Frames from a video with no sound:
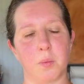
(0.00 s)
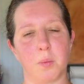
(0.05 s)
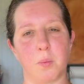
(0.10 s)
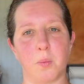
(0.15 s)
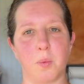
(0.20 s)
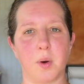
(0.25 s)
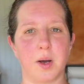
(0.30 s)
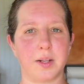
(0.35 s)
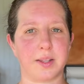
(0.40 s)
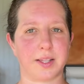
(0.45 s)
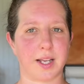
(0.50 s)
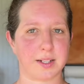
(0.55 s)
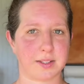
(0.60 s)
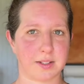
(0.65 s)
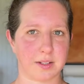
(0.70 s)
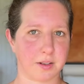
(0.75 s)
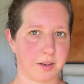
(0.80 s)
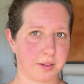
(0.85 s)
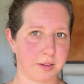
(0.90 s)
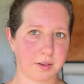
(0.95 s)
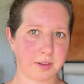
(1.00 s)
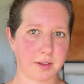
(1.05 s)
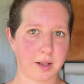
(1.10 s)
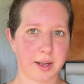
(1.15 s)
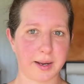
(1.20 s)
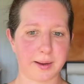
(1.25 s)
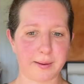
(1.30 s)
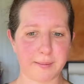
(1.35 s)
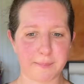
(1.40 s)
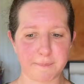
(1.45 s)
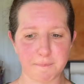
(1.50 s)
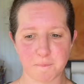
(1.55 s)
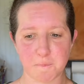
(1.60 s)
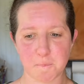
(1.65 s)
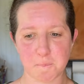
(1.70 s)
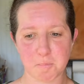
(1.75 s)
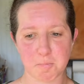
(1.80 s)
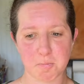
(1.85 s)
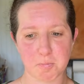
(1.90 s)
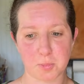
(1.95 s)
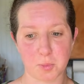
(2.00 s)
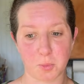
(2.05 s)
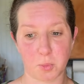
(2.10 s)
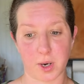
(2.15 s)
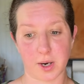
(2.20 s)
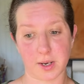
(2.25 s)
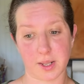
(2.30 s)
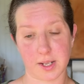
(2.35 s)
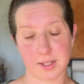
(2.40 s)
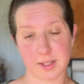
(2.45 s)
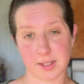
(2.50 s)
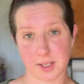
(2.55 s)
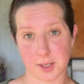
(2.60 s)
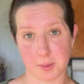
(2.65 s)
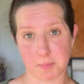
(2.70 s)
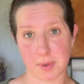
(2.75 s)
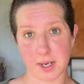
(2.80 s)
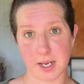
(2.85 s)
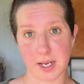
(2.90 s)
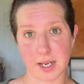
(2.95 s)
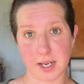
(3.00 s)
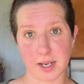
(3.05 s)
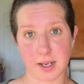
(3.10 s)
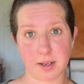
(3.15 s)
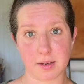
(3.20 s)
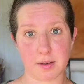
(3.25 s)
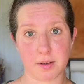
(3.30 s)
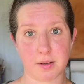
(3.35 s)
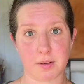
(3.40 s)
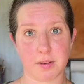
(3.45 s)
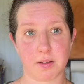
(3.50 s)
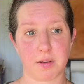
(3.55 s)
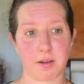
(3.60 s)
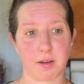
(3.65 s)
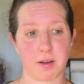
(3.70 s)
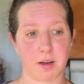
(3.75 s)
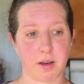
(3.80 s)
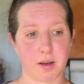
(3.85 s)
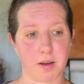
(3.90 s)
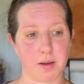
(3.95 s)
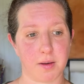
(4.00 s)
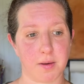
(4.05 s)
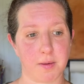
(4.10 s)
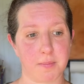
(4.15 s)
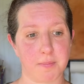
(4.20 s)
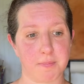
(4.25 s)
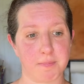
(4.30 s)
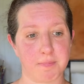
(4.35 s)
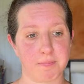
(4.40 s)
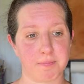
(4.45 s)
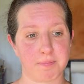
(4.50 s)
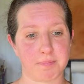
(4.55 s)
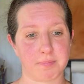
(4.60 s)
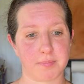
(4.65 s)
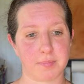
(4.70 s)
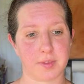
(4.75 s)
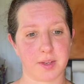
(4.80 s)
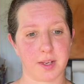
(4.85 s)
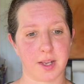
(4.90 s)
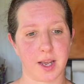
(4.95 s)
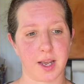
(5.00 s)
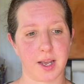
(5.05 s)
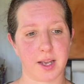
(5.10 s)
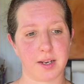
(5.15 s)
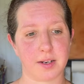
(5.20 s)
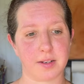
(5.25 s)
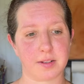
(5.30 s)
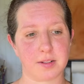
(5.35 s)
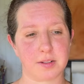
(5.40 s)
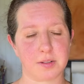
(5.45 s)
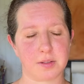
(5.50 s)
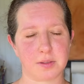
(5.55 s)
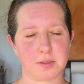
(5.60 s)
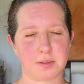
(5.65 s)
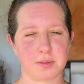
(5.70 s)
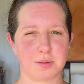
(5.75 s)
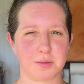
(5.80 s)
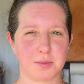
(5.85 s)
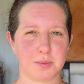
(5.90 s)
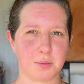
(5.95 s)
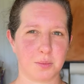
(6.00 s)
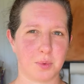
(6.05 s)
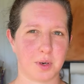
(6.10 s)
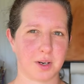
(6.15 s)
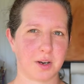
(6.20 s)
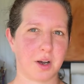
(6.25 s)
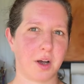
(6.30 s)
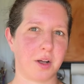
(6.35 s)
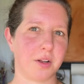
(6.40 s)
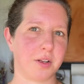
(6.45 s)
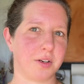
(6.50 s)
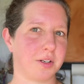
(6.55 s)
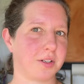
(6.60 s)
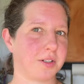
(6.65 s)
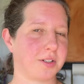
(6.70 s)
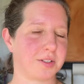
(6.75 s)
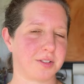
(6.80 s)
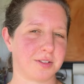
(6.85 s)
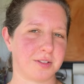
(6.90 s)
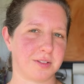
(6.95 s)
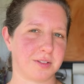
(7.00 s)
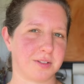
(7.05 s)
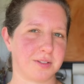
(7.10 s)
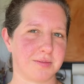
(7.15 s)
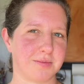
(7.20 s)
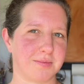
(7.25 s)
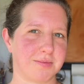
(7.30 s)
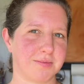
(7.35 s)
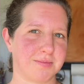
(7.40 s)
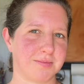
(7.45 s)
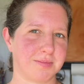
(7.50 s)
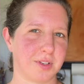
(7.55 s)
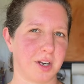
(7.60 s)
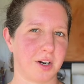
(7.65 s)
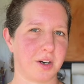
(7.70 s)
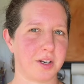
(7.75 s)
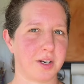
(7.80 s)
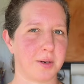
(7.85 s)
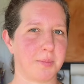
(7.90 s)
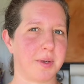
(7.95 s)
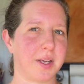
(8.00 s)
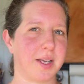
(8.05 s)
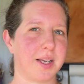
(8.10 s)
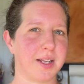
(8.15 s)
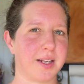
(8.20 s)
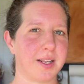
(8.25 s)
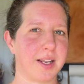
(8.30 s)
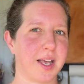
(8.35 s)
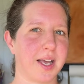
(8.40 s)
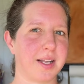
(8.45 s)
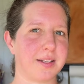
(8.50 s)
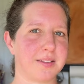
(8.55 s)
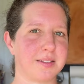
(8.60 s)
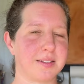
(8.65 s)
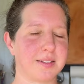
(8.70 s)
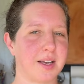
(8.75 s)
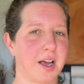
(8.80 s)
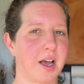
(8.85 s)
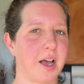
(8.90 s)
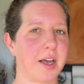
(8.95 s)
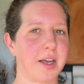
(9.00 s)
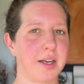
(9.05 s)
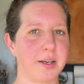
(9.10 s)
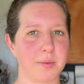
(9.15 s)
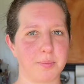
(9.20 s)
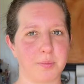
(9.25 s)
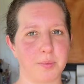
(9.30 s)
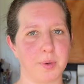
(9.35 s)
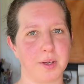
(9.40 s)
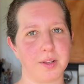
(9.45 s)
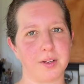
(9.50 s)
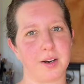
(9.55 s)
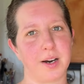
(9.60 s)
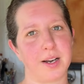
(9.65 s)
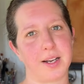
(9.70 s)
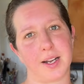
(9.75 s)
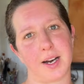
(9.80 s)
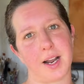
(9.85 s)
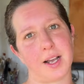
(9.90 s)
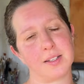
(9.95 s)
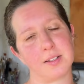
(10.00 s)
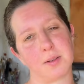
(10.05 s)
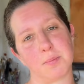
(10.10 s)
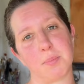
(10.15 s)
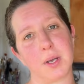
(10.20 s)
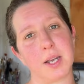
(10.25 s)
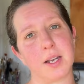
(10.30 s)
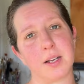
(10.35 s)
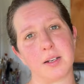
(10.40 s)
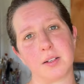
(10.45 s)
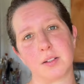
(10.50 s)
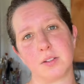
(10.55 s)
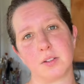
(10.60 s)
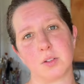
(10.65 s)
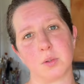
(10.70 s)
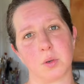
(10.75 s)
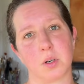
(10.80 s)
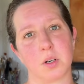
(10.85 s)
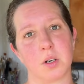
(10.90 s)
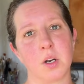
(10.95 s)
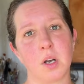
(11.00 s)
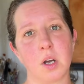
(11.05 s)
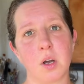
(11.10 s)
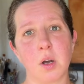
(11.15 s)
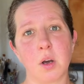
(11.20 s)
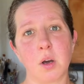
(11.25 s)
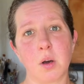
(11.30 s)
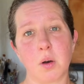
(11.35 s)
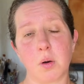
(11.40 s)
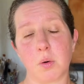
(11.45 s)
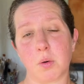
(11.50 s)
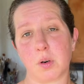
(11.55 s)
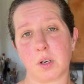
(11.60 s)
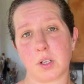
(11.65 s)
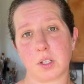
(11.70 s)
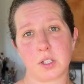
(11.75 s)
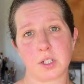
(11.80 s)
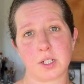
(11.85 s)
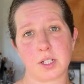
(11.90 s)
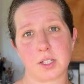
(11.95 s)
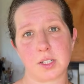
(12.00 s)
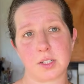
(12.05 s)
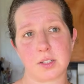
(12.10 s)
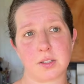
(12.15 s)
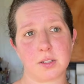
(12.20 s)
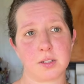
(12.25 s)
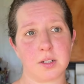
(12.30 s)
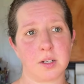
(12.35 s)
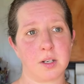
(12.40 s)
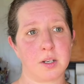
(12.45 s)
what that's going to look like, where that's going to be, and what colors are going to be in that sky. Whether I could add some pinks or oranges,